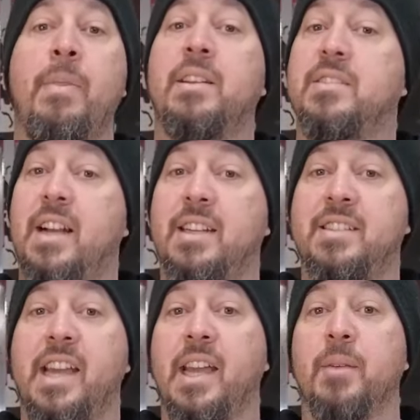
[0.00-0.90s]
It's not a
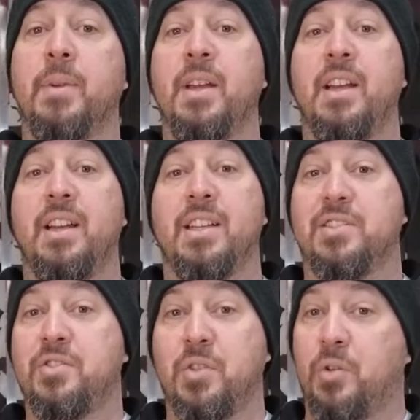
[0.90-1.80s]
scam,
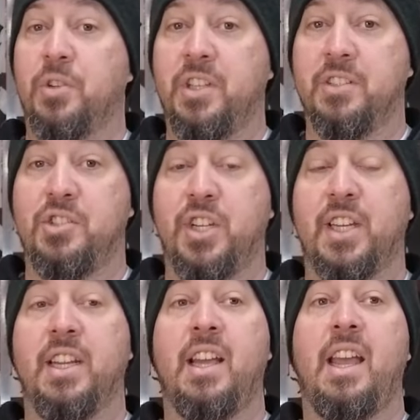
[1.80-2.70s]
it's totally
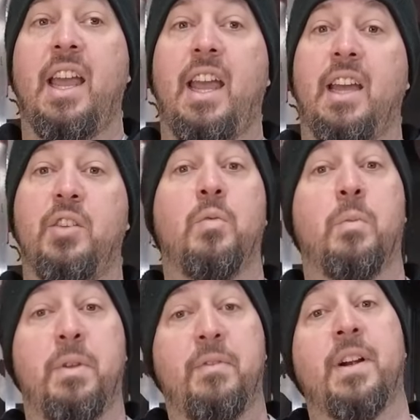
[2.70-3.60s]
legit, and you will
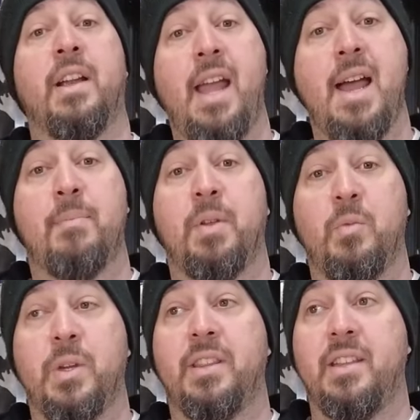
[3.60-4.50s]
be very happy
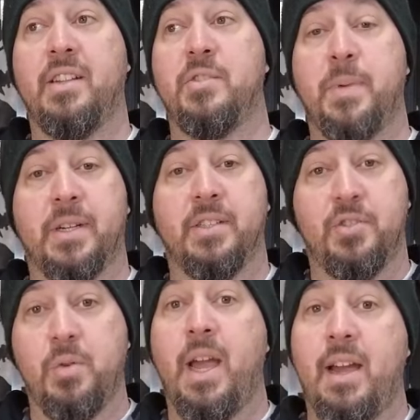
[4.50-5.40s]
with the experience
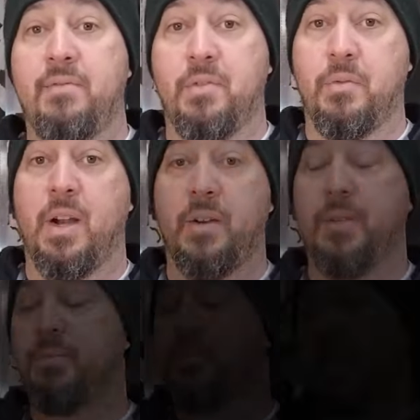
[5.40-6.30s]
you have throughout it.